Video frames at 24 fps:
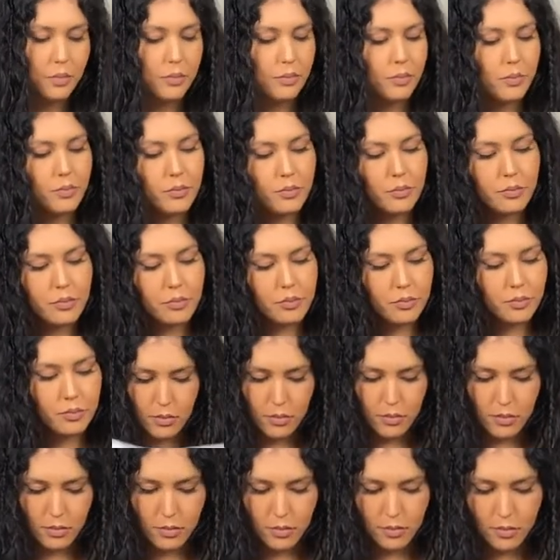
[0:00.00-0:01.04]

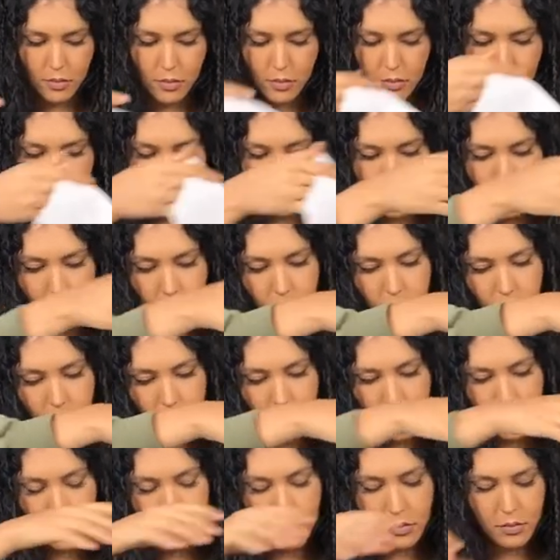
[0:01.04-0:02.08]

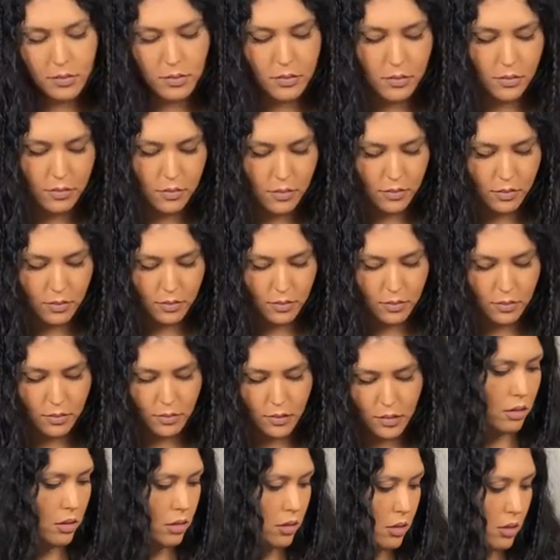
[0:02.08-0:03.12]

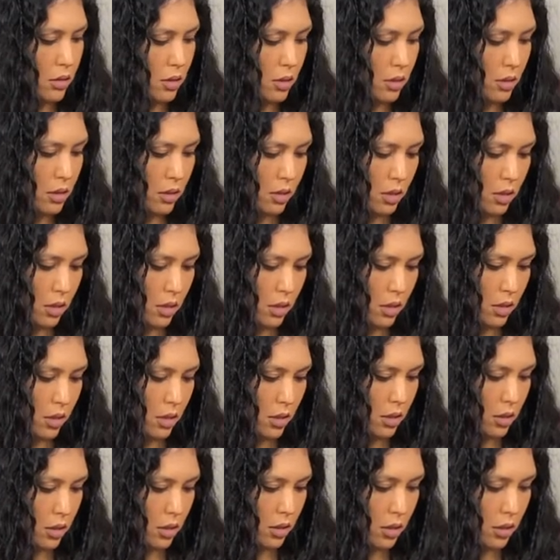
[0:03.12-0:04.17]

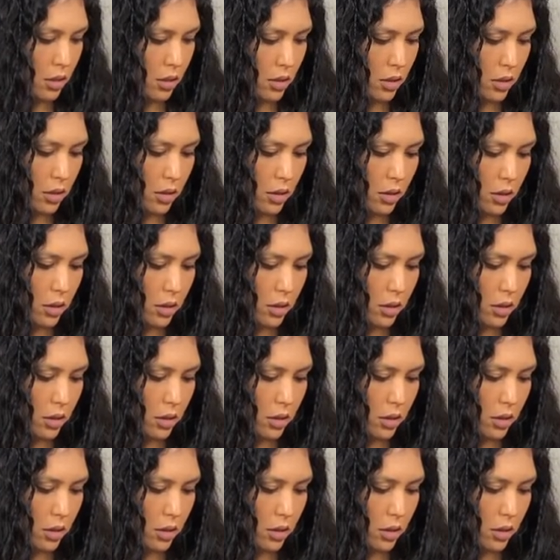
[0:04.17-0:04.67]
Nothing is said.